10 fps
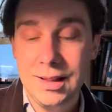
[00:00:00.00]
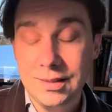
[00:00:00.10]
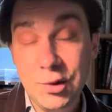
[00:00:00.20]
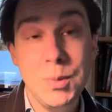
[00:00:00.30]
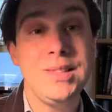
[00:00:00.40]

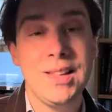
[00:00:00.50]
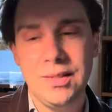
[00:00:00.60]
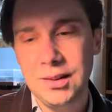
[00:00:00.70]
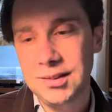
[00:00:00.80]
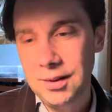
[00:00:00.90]
This means that
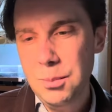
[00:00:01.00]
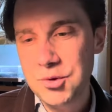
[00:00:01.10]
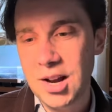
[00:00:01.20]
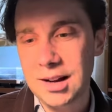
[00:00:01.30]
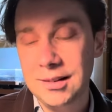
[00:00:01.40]
the
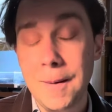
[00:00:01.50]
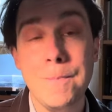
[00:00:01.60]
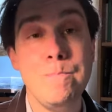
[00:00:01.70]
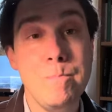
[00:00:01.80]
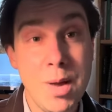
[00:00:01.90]
subject
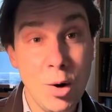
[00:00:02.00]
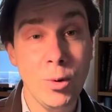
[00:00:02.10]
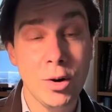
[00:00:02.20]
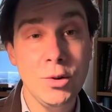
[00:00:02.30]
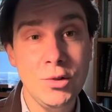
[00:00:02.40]

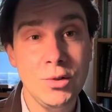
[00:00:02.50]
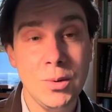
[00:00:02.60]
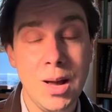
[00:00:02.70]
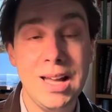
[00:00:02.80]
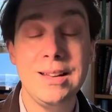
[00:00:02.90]
mirrors
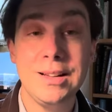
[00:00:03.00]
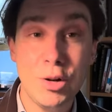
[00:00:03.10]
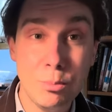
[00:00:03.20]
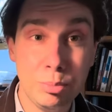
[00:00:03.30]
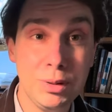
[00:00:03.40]
and
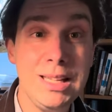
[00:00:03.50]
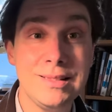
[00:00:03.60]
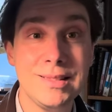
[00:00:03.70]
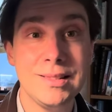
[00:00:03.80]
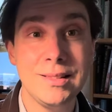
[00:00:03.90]

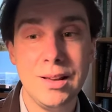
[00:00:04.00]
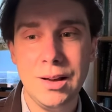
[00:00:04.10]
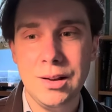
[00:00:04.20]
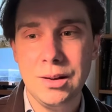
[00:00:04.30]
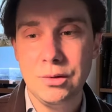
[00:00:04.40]
completes,
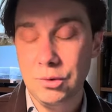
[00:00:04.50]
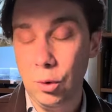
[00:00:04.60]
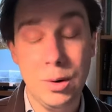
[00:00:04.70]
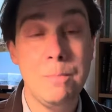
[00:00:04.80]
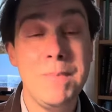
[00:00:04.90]

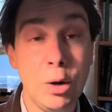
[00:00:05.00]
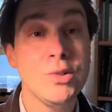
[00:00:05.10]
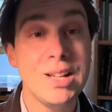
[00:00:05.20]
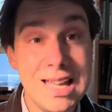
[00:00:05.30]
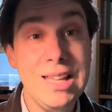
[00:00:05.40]
or
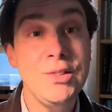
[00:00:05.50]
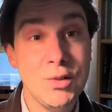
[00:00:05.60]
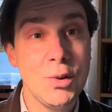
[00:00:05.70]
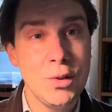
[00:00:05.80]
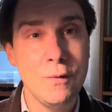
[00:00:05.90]
mirrors and is
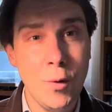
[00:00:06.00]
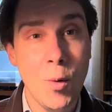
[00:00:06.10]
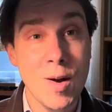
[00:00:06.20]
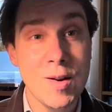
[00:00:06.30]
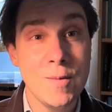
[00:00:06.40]
to the
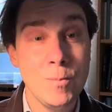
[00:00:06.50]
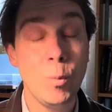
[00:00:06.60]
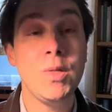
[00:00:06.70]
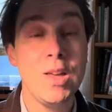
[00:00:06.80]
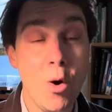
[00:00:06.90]
void
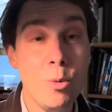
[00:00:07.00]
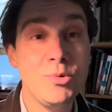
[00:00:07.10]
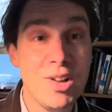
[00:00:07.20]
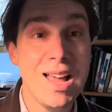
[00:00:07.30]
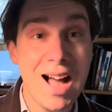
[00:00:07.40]
what the
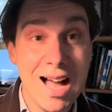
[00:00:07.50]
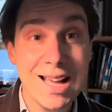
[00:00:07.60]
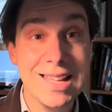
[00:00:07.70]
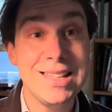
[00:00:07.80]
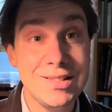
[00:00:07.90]
objet
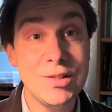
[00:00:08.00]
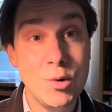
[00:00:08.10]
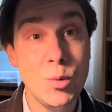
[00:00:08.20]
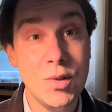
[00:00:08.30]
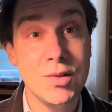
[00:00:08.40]
a is
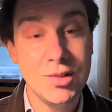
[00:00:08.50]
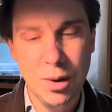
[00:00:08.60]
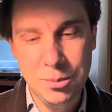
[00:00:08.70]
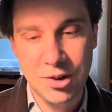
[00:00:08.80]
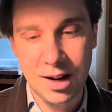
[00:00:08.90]
to the
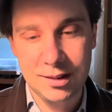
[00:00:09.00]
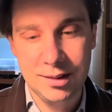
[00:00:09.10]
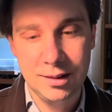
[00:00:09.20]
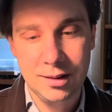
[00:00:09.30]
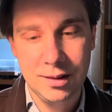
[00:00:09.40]
subject.